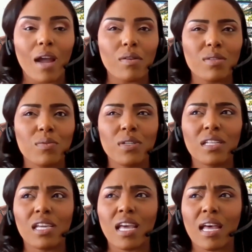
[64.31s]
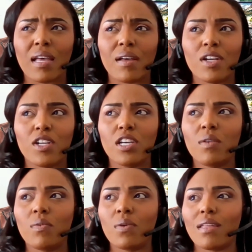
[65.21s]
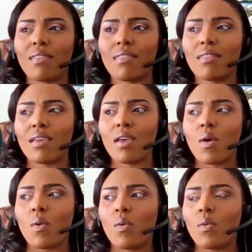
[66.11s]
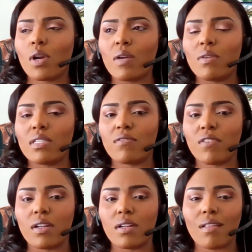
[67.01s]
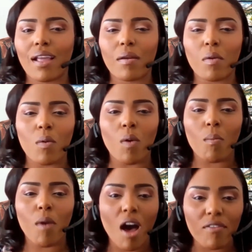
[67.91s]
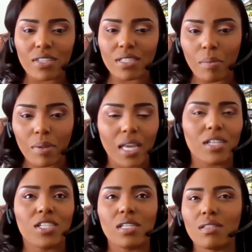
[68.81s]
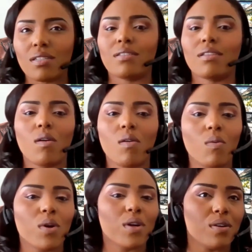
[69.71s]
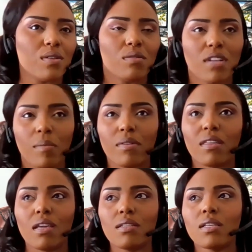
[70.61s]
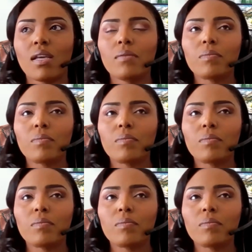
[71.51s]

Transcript: I was really good with working with different like office applications, Excel, Word, those type of things.